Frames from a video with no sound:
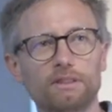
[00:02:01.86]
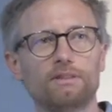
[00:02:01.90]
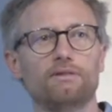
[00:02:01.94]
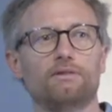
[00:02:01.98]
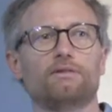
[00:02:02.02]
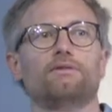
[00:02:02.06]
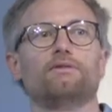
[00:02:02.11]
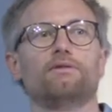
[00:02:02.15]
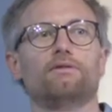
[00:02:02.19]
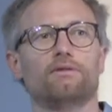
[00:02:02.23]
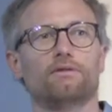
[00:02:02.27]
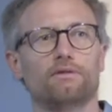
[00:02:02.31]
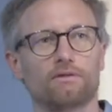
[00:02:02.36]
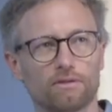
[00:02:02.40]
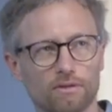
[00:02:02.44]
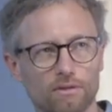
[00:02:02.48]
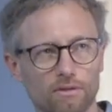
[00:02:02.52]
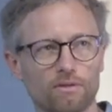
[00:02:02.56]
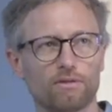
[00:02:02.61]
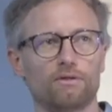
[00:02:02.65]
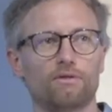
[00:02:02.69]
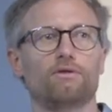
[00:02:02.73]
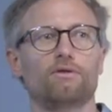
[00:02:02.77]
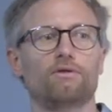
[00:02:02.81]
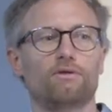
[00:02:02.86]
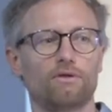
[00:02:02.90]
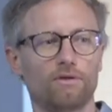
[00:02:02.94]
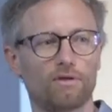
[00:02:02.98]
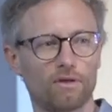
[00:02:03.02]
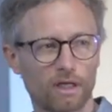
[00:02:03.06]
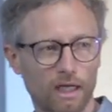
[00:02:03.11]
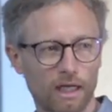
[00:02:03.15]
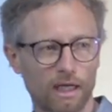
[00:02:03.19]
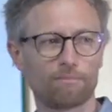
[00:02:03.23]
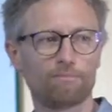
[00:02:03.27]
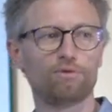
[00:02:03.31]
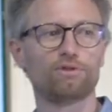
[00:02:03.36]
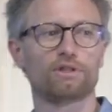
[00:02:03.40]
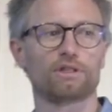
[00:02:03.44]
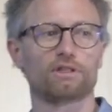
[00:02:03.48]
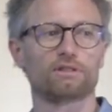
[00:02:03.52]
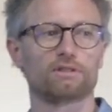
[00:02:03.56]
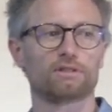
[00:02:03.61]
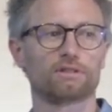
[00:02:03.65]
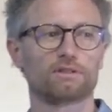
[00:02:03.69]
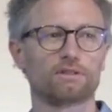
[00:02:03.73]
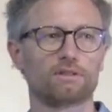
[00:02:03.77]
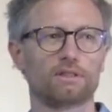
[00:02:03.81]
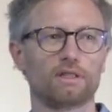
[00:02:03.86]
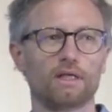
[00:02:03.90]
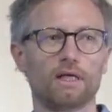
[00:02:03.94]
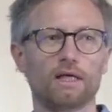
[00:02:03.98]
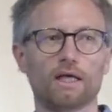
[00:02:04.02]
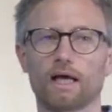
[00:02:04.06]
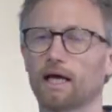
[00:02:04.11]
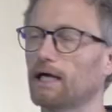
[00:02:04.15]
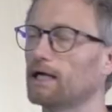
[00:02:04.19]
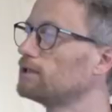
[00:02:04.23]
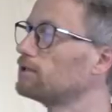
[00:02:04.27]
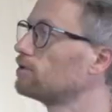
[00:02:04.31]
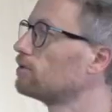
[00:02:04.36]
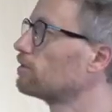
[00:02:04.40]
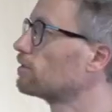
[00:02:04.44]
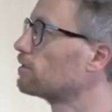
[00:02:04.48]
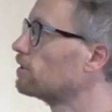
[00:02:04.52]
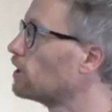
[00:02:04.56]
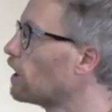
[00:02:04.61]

be abundant. And the